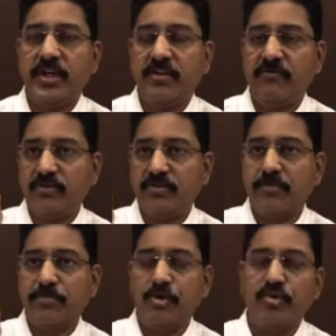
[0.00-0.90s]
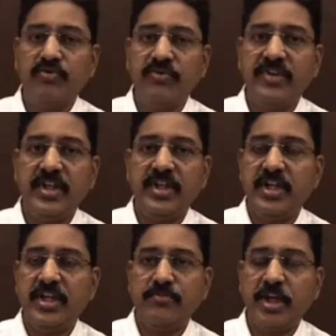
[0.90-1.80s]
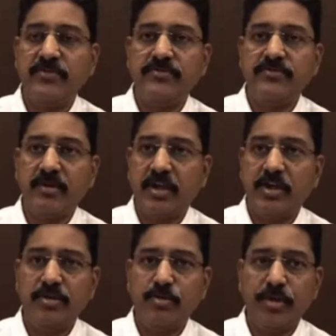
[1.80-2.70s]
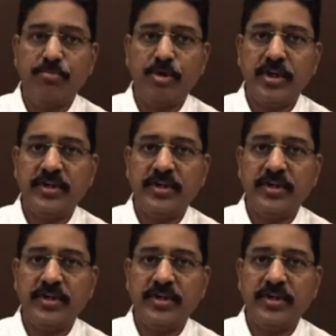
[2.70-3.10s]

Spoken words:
If it's up to 250, then it becomes all the more important.